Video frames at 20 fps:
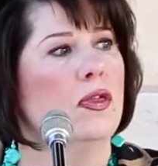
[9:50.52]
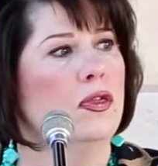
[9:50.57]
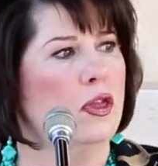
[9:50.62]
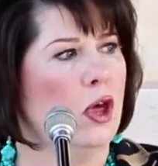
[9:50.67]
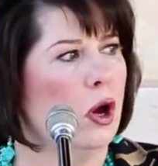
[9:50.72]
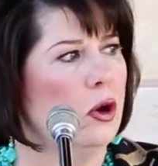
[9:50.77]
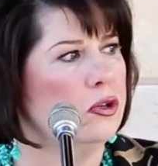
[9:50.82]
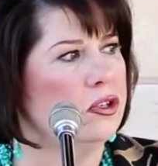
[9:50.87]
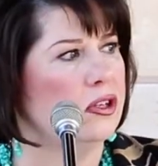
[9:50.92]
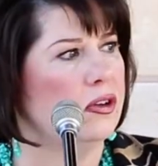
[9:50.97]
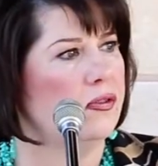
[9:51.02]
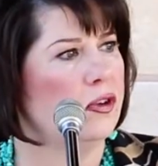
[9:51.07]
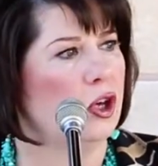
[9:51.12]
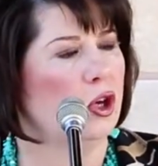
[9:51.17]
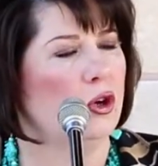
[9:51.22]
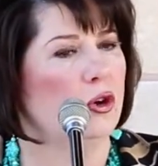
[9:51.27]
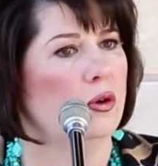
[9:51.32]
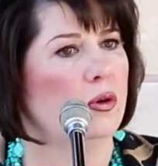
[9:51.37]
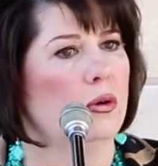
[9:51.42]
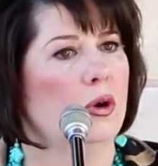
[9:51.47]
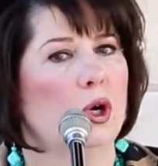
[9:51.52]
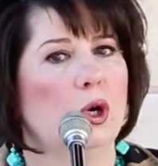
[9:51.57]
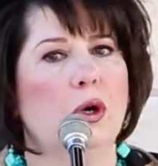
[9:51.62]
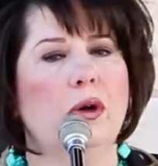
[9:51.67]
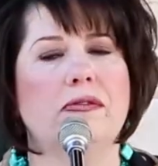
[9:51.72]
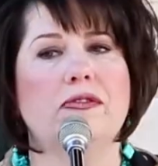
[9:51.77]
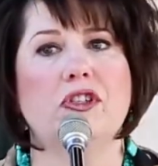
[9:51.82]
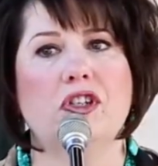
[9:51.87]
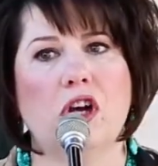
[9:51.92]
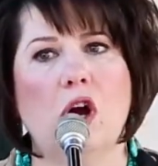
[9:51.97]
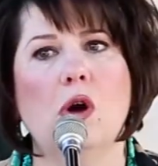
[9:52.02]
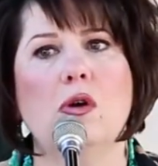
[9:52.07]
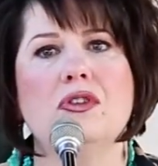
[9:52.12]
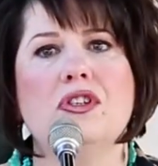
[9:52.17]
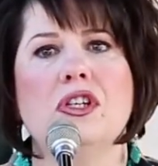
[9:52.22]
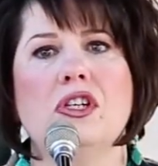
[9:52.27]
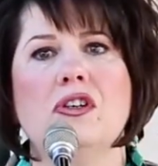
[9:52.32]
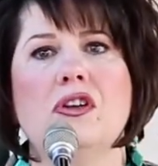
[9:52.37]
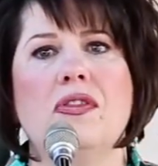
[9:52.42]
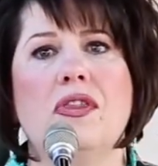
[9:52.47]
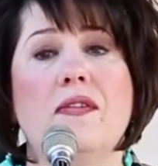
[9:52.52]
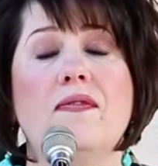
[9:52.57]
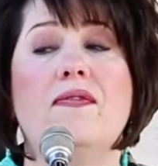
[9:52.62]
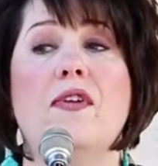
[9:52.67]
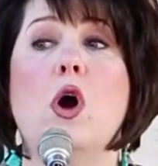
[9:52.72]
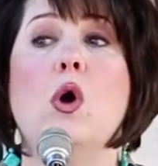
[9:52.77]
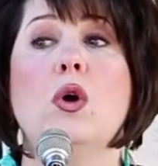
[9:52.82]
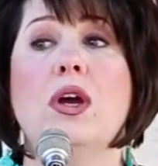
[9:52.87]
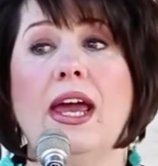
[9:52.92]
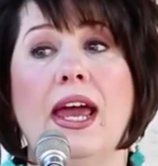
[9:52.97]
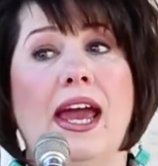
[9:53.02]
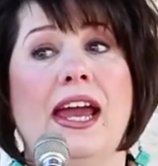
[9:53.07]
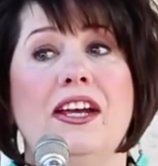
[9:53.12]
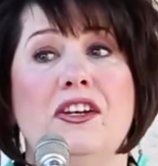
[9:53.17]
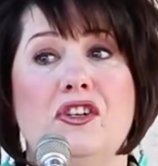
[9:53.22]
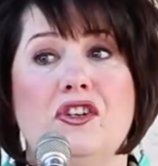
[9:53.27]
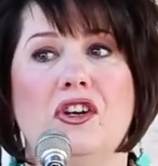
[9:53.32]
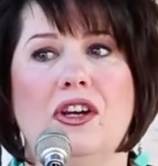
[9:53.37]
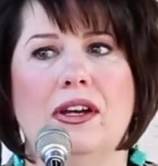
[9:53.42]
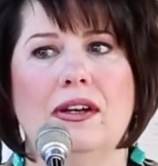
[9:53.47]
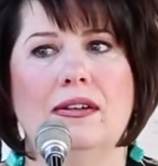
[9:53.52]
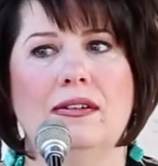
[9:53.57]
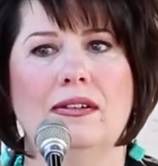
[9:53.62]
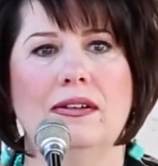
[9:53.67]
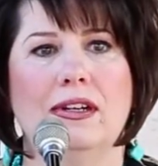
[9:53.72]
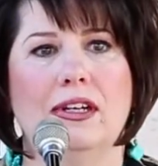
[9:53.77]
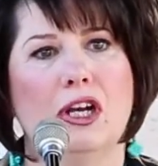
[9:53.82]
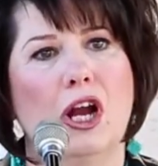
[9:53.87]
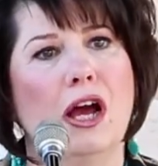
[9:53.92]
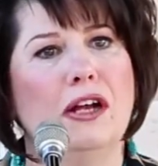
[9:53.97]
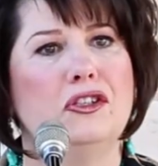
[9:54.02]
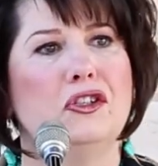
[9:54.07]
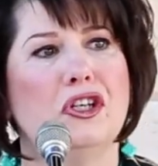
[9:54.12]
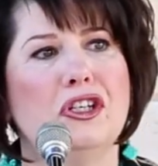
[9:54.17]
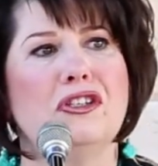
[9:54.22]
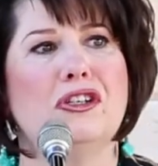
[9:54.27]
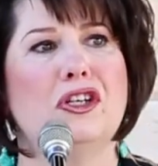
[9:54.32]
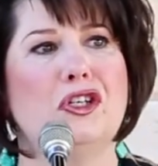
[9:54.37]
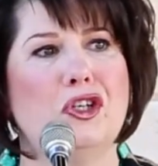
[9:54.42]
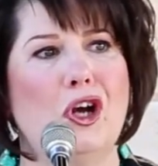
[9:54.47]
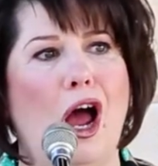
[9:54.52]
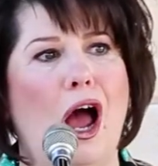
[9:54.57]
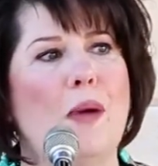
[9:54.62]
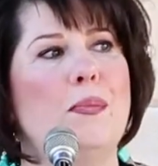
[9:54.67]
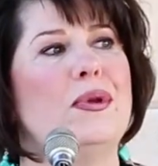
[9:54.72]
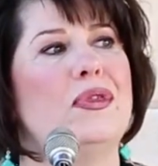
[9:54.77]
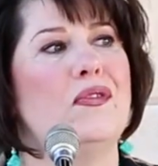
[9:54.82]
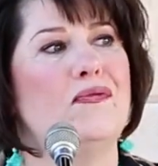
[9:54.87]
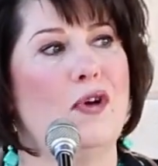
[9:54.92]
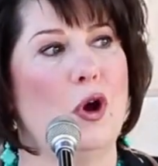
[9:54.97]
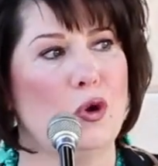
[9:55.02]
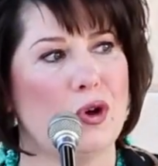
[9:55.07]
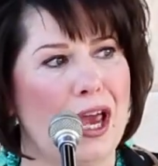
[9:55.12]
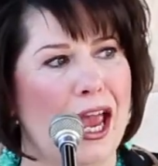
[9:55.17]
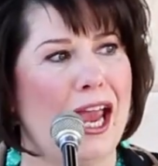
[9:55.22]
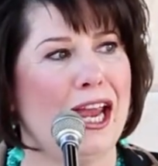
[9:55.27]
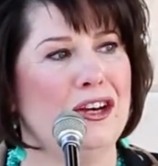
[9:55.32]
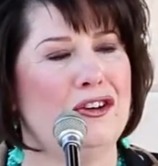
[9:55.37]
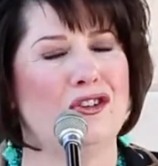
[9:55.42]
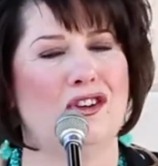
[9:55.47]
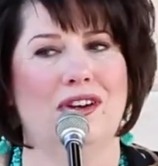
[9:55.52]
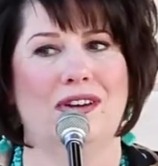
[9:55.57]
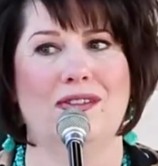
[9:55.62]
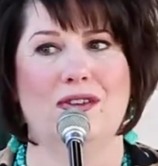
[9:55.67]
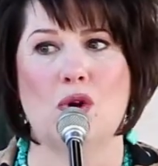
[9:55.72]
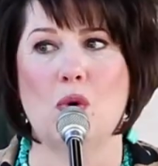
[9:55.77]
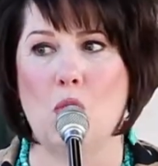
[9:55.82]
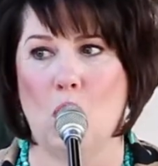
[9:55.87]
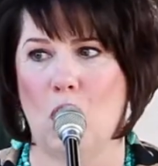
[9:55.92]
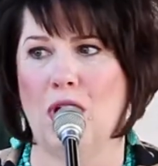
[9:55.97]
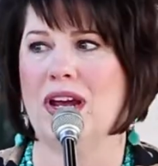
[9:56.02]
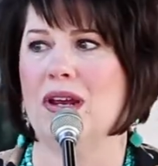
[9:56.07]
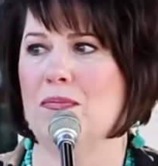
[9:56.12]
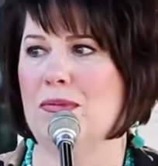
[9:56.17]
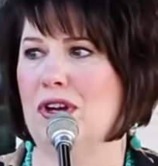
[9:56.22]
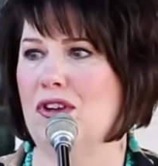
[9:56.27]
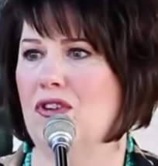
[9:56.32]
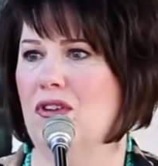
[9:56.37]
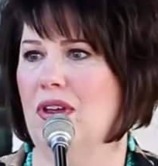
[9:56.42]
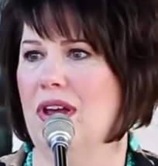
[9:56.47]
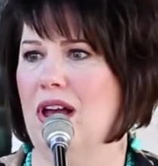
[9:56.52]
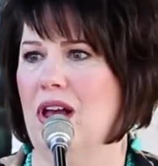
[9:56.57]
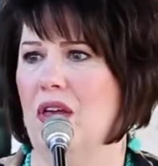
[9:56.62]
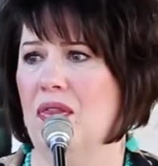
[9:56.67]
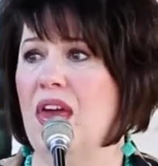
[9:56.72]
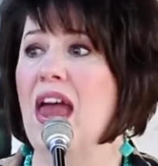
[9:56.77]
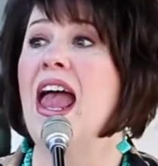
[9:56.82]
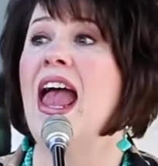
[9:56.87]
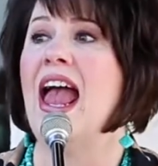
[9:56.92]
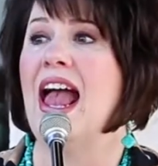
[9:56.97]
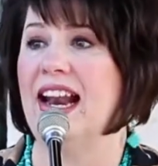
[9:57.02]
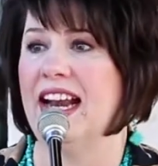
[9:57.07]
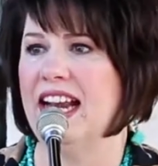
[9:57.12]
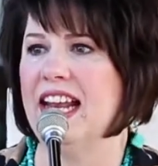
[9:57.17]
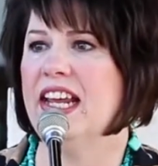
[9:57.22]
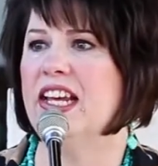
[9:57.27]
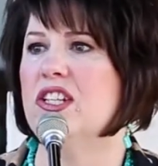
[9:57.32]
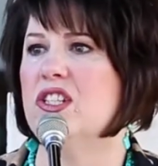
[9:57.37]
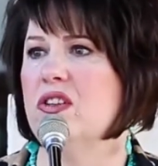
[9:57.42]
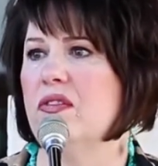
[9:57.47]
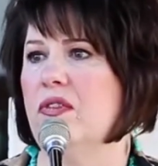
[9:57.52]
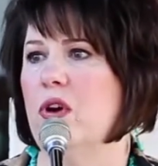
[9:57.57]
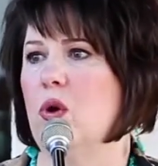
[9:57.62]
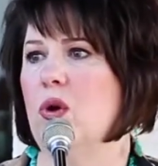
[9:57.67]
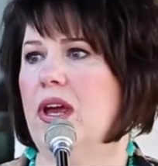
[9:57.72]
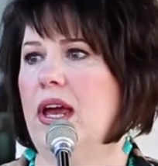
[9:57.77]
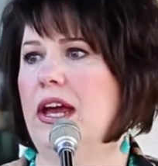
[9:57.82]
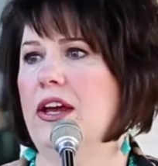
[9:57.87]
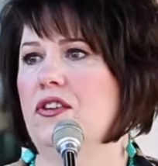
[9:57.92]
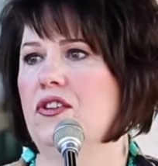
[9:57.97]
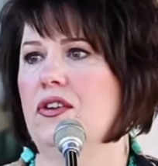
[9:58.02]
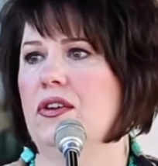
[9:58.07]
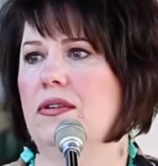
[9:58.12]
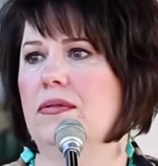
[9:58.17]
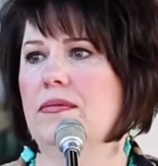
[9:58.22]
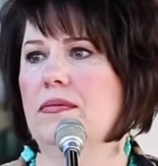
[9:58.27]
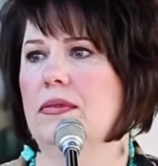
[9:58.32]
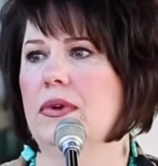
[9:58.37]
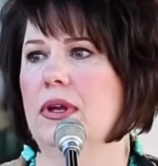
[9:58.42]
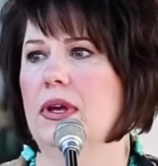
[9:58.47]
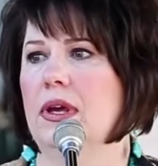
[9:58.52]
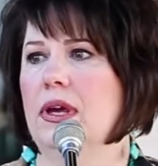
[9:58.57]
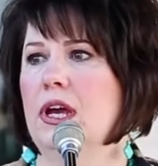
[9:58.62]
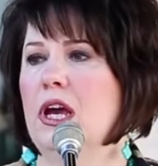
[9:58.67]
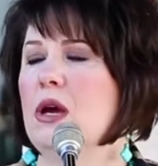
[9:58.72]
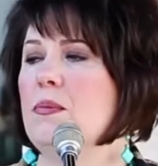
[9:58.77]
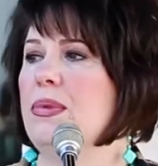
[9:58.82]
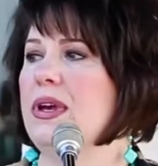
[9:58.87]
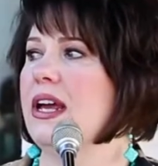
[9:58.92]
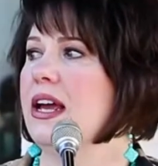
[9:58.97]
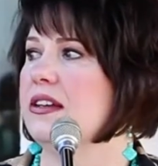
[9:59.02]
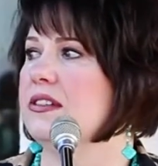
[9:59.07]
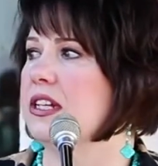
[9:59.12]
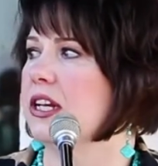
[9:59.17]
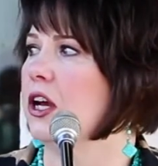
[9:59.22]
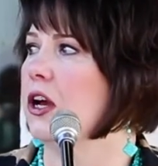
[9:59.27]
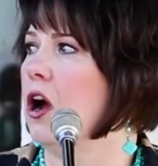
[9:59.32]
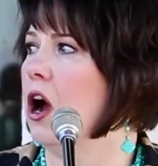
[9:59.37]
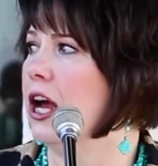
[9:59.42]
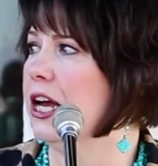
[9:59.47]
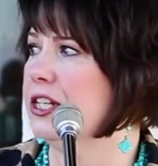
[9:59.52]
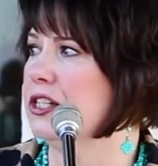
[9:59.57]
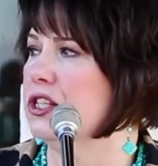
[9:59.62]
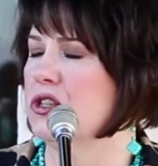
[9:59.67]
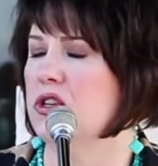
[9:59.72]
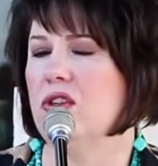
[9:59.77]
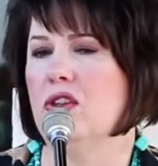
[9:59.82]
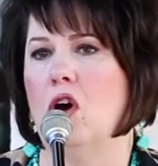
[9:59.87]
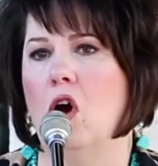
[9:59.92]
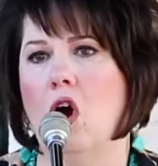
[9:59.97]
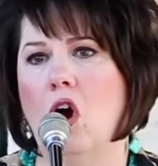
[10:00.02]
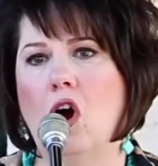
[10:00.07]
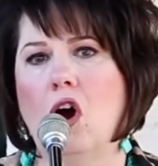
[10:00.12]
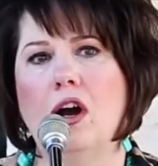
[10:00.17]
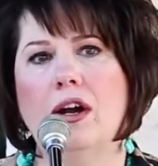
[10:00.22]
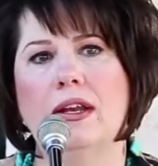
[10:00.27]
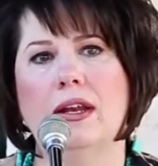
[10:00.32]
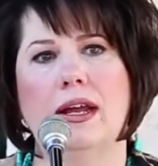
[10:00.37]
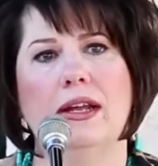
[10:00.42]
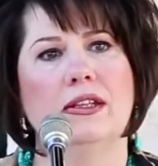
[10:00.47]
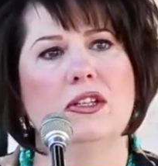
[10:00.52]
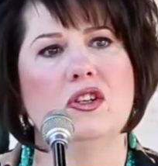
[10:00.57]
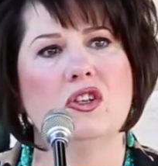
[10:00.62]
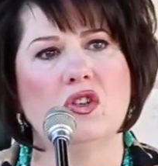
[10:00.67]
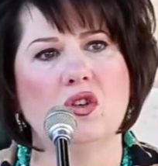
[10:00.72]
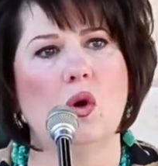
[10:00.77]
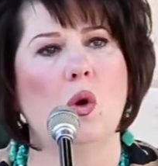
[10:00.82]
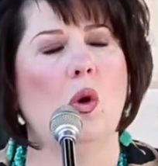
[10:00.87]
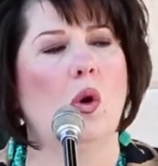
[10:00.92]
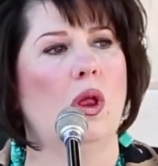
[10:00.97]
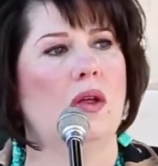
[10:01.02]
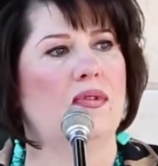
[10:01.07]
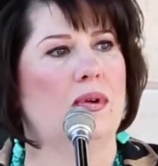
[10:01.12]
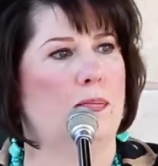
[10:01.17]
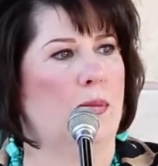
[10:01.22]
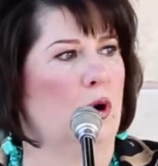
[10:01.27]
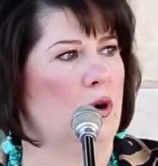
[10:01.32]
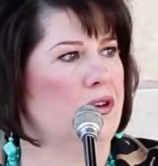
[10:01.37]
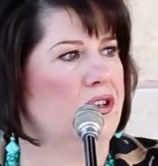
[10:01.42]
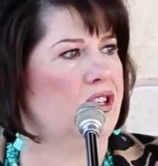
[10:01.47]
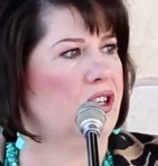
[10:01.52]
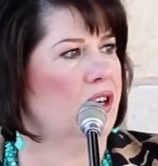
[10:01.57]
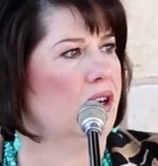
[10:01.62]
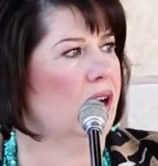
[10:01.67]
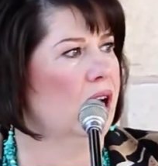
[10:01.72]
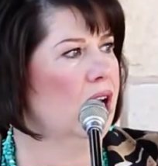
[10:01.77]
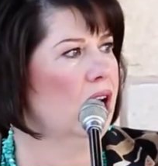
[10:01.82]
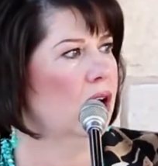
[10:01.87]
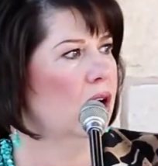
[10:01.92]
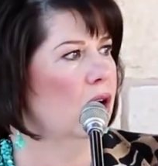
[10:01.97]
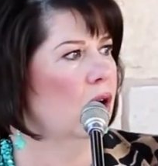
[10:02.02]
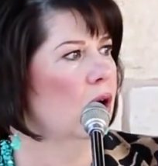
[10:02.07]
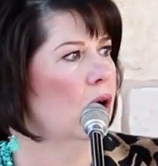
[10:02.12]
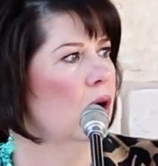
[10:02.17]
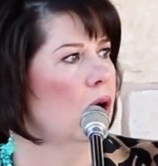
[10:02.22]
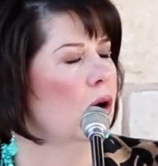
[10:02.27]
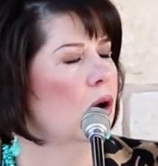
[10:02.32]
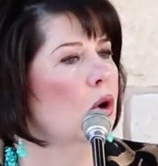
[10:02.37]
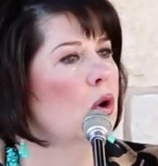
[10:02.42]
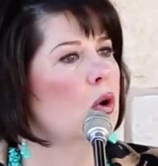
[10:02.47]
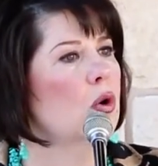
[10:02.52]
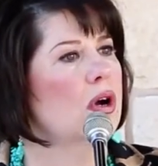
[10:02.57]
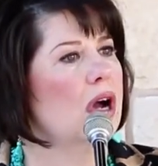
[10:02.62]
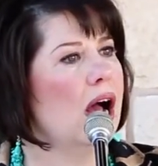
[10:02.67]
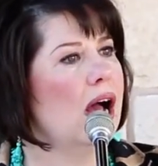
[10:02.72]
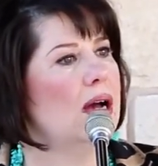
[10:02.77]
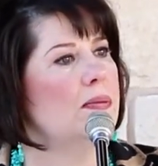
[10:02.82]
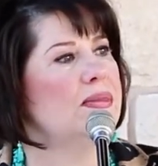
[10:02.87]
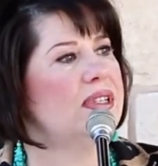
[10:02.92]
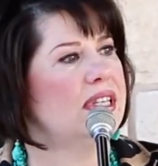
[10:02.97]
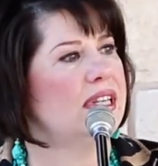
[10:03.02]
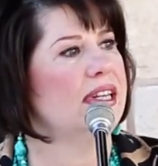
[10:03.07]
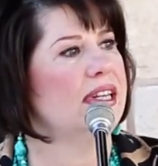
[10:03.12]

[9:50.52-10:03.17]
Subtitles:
those of you who have chosen the vocation, not just a job, but the vocation to work in mental health. And it is a vocation. because it cuts to the heart and the soul of a person who comes